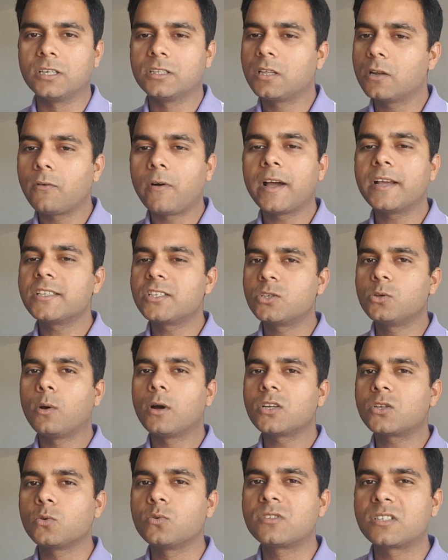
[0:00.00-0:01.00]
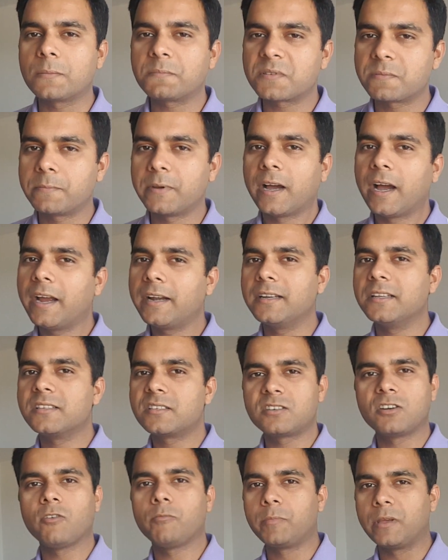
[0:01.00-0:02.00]
Otherwise, you are two steps behind
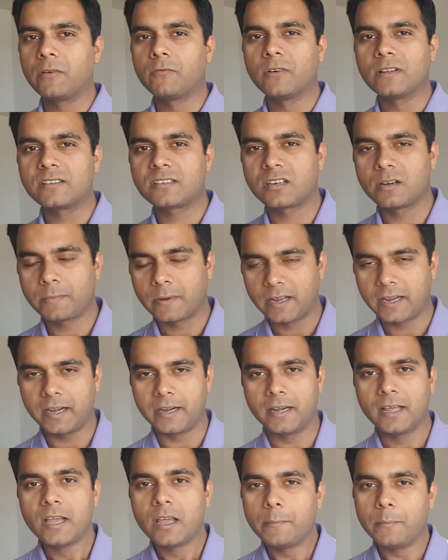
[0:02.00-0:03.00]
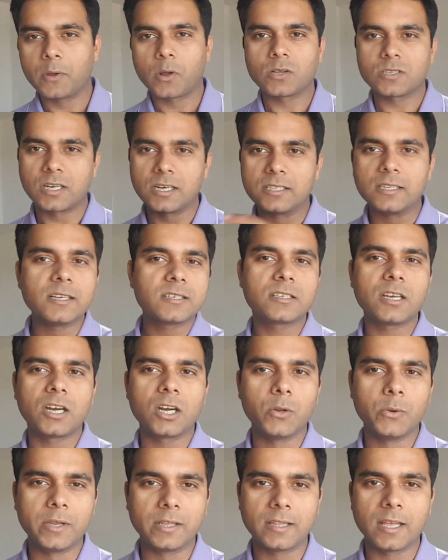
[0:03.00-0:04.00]
instead of being one step ahead, because others
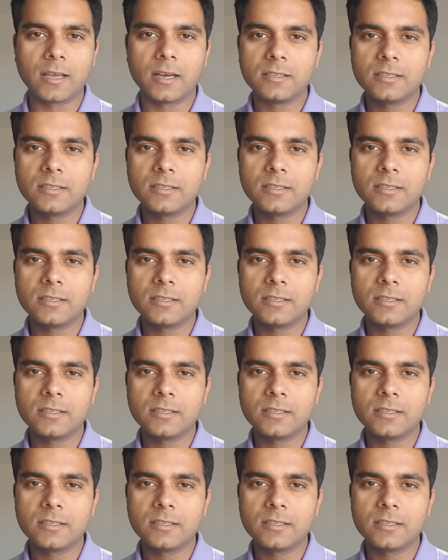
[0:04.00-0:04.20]
are doing that.